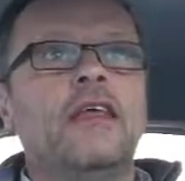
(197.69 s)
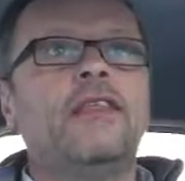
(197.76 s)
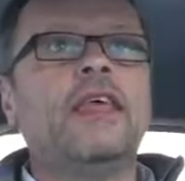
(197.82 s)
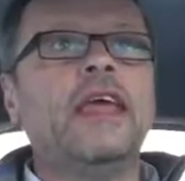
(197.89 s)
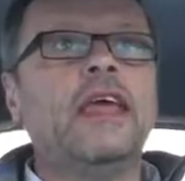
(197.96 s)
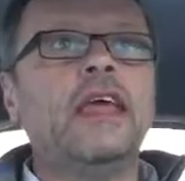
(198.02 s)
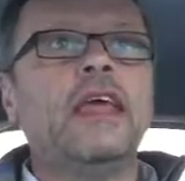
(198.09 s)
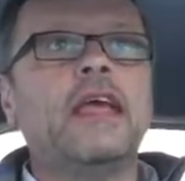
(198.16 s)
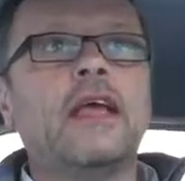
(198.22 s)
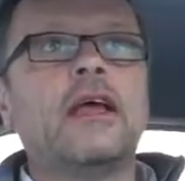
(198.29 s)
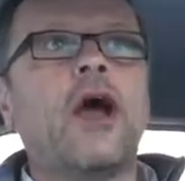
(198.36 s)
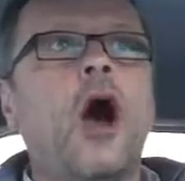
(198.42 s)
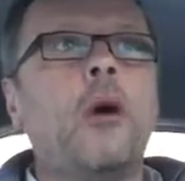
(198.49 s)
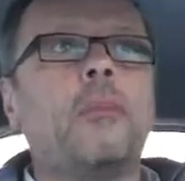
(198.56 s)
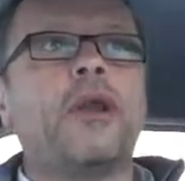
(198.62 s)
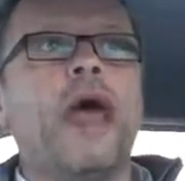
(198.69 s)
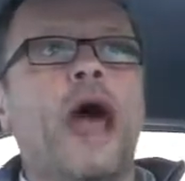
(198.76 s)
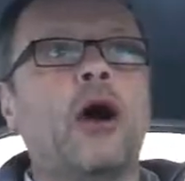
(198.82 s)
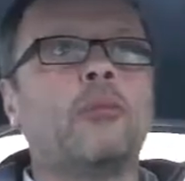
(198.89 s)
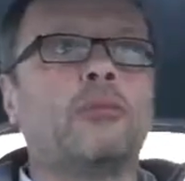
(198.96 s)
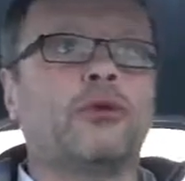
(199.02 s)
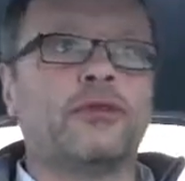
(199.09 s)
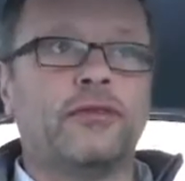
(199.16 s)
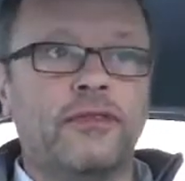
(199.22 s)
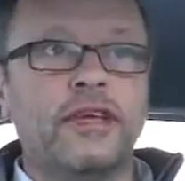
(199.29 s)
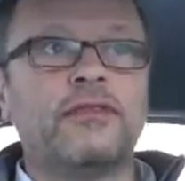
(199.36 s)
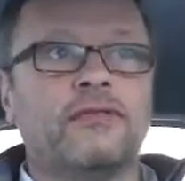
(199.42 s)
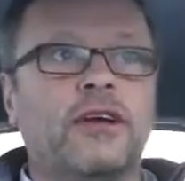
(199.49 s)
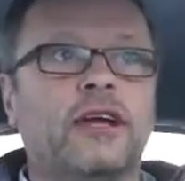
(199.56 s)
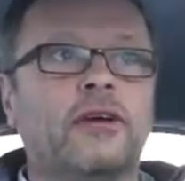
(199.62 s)
The carbon output of
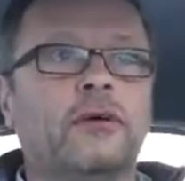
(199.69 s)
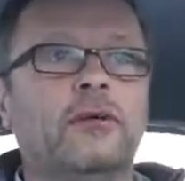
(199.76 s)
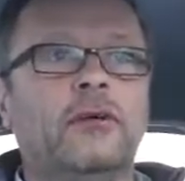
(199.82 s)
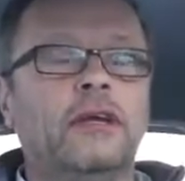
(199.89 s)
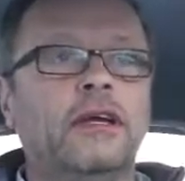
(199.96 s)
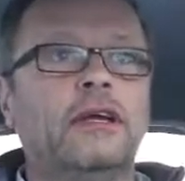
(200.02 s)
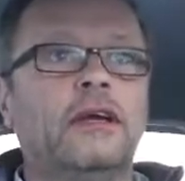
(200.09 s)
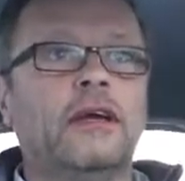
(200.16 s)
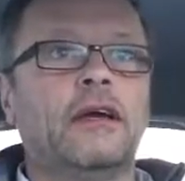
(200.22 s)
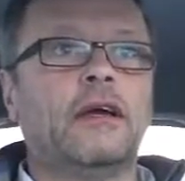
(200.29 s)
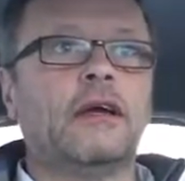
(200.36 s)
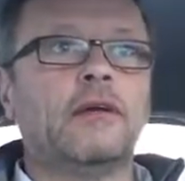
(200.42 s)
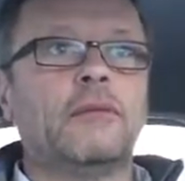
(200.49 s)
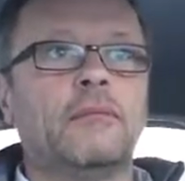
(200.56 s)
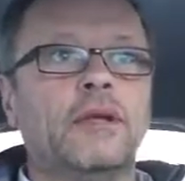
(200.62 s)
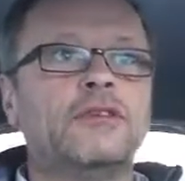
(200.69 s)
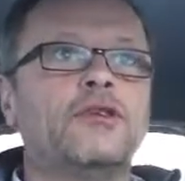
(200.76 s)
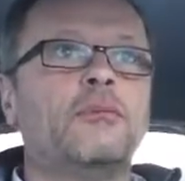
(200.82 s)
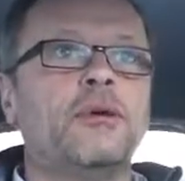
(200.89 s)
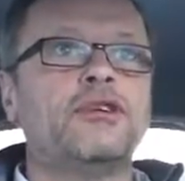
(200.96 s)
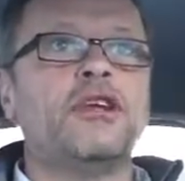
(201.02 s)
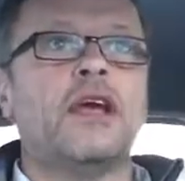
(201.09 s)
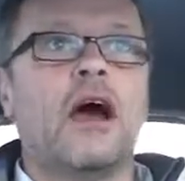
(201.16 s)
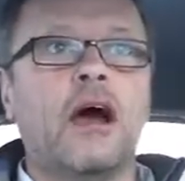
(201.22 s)
this vehicle, the Mitsubishi